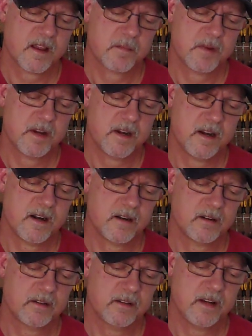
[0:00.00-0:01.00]
Come in
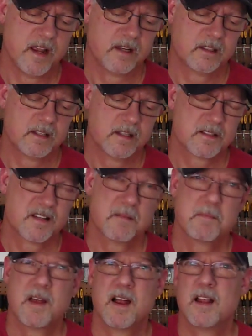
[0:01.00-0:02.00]
there and yanked us
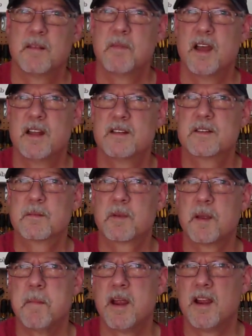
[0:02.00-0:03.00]
up out of the bed. Said,
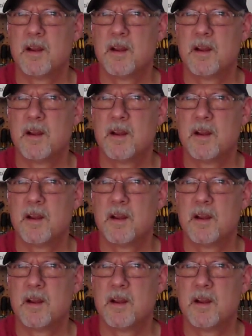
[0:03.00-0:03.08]
come